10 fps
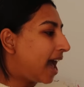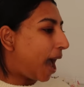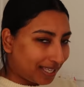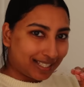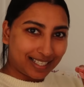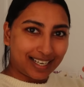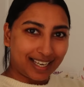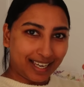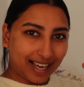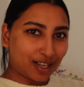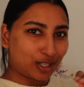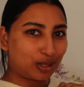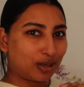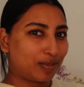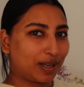Basically, I
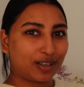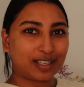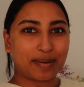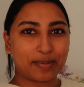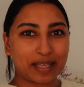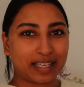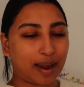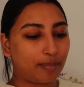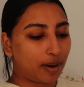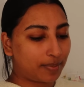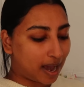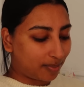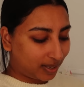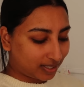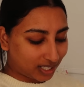just thought it'd be a good time to pick the camera up now
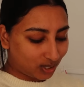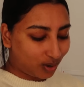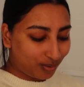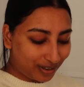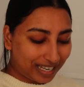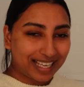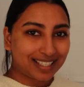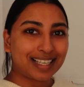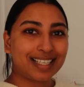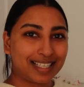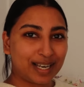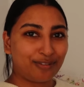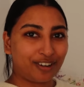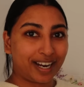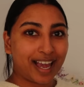because I just got a really exciting
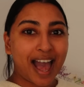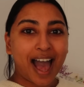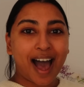delivery.